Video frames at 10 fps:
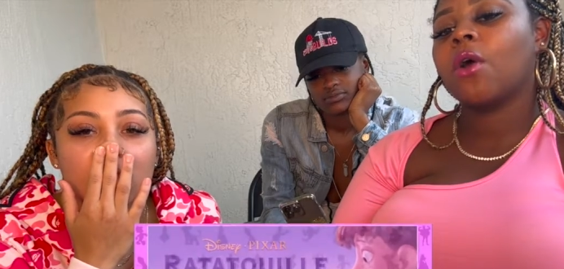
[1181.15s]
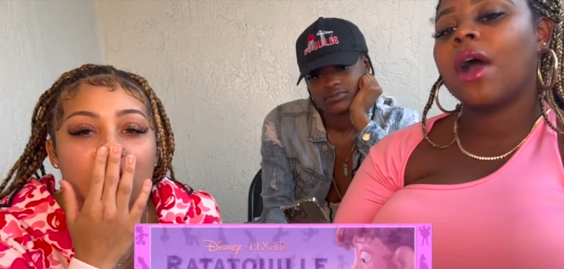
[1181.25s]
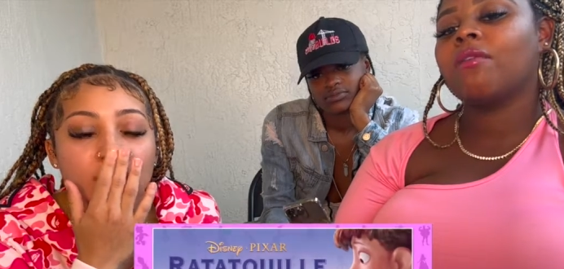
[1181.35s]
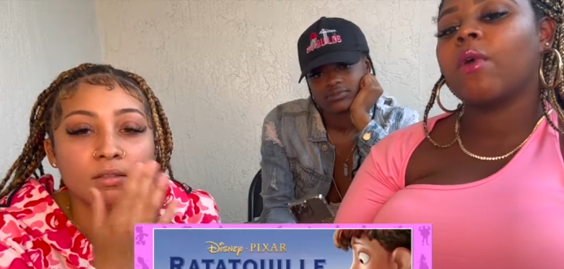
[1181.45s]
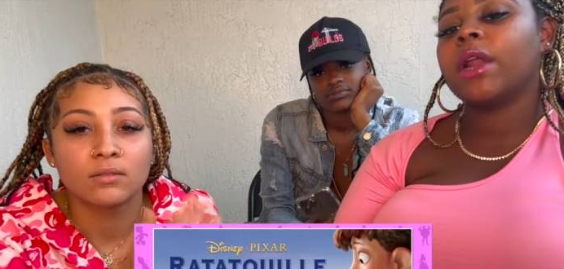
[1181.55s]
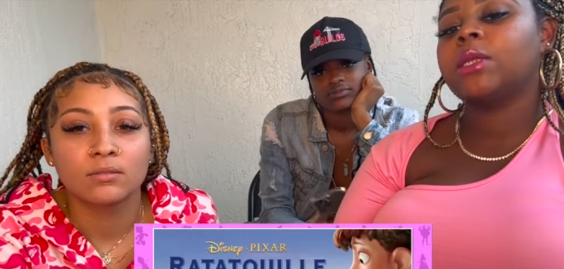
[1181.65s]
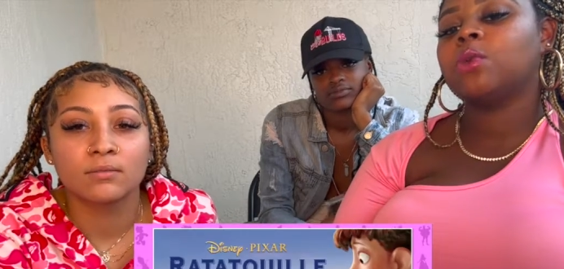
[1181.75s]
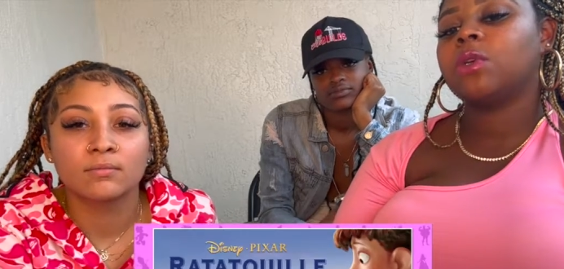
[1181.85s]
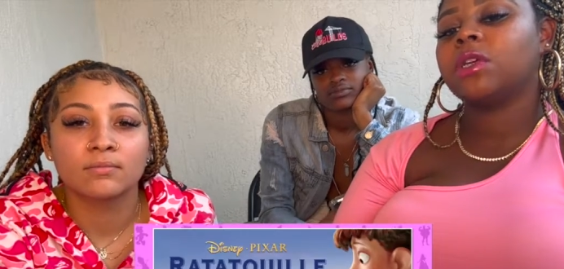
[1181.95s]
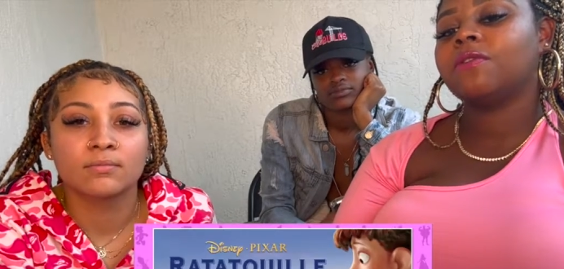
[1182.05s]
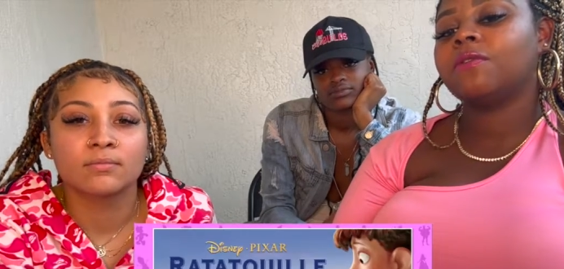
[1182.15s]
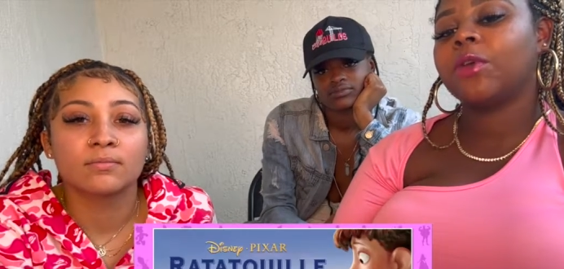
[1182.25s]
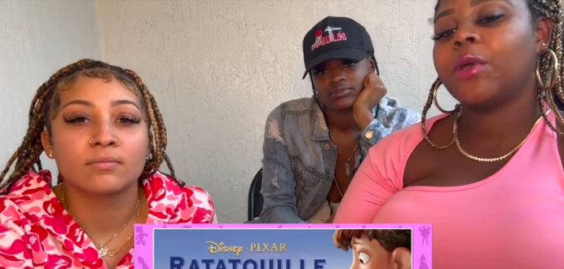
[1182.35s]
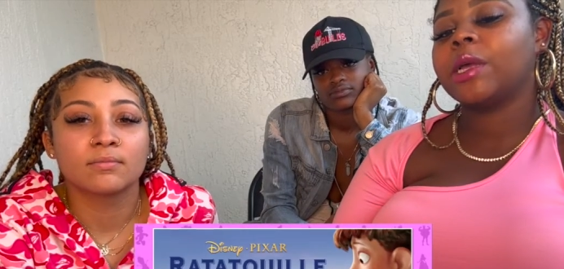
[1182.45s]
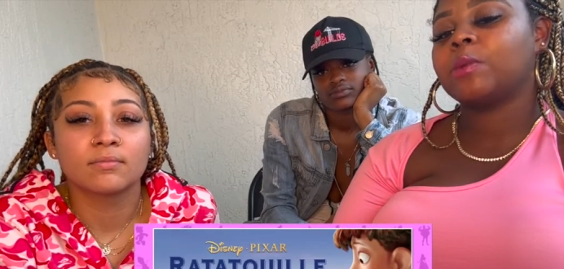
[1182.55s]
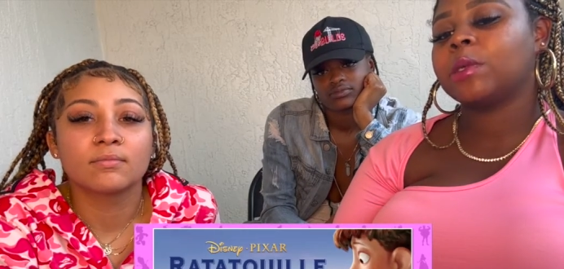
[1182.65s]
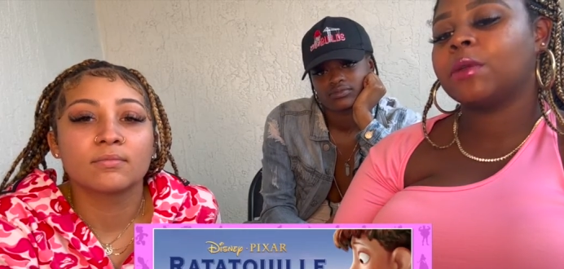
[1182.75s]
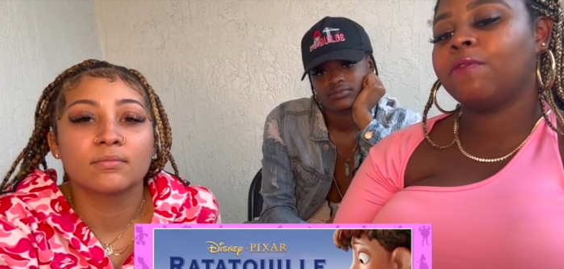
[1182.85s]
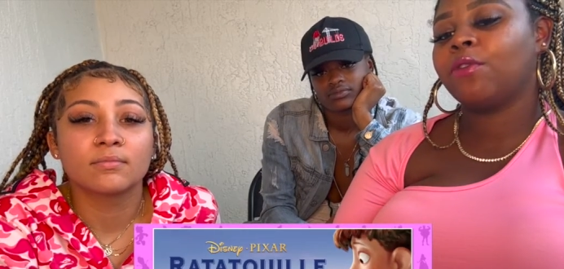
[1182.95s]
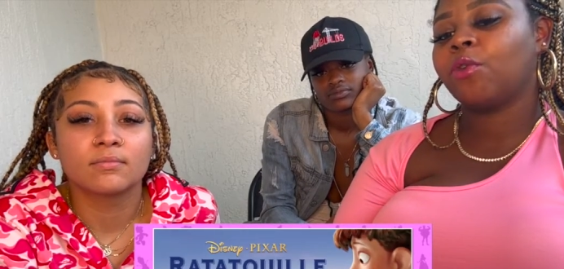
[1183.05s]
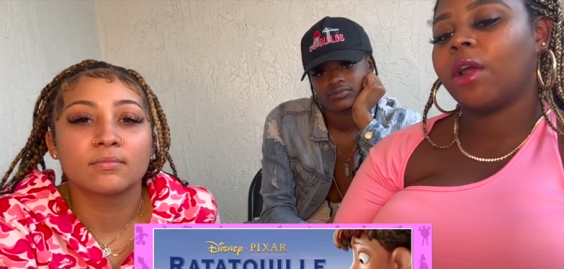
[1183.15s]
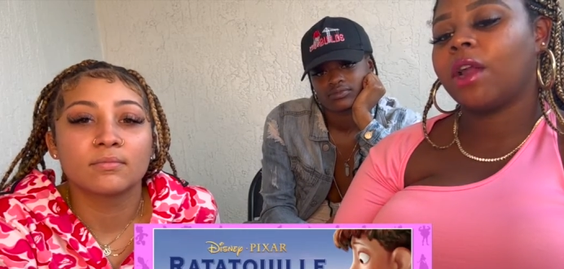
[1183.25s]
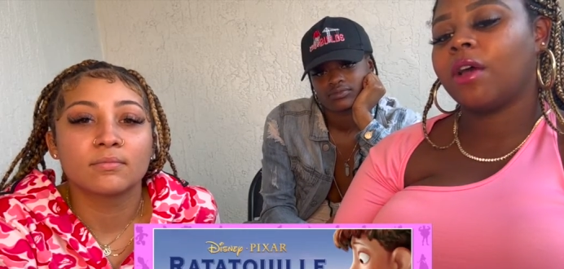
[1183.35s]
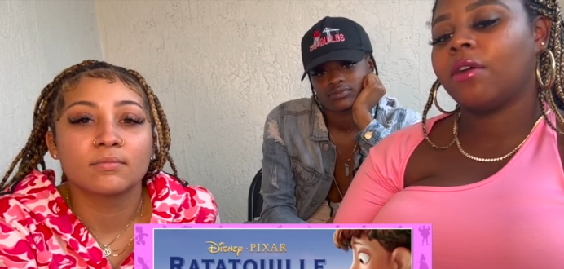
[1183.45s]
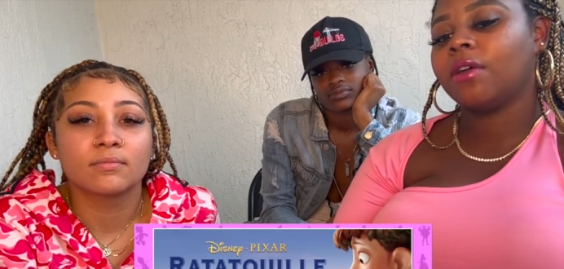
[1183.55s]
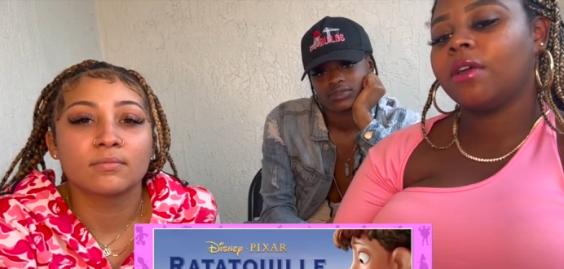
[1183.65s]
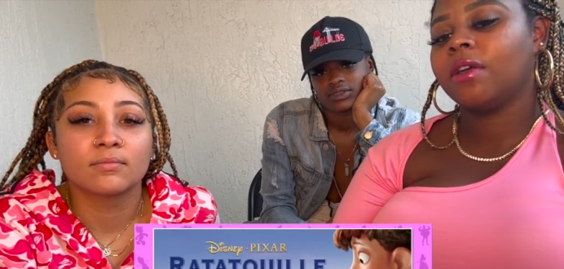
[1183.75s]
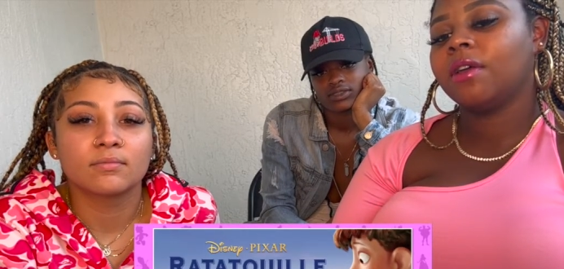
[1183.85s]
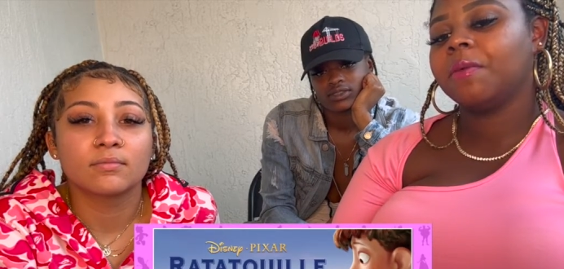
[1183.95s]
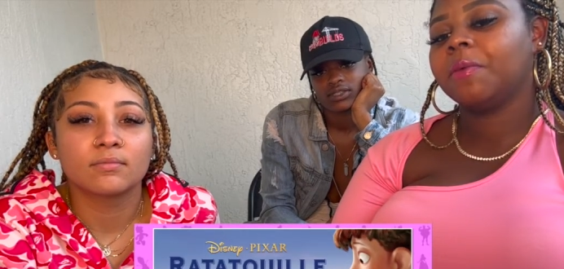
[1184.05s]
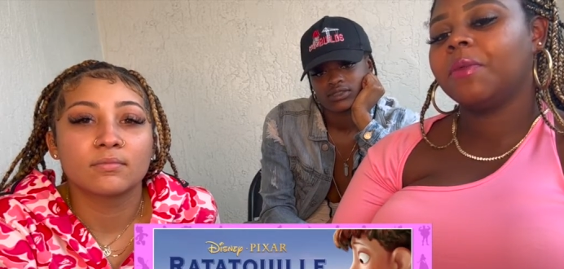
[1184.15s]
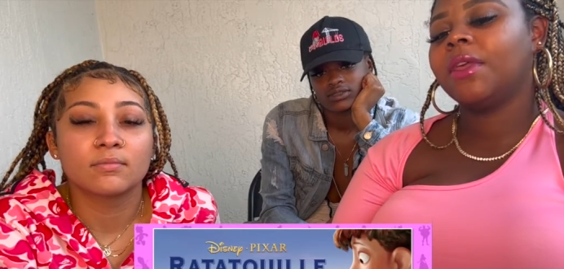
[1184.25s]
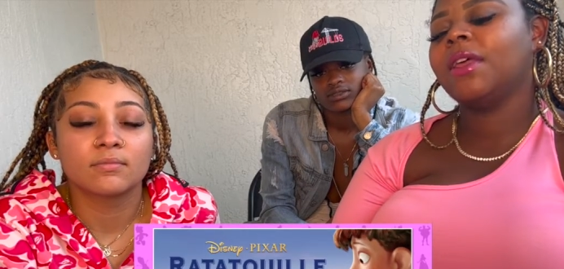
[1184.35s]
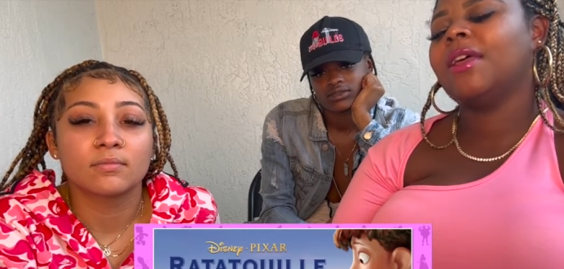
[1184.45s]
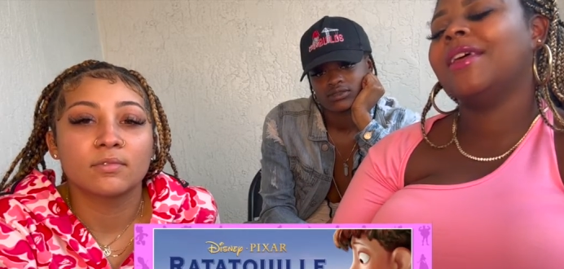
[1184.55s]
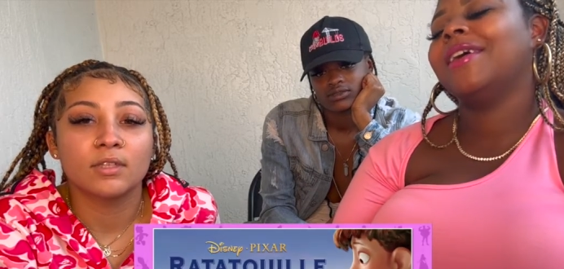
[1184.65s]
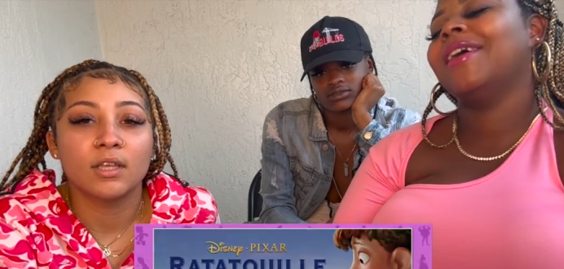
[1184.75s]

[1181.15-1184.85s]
Speaker 1: have a Ratatouille experience with some food right now. Mm-hmm.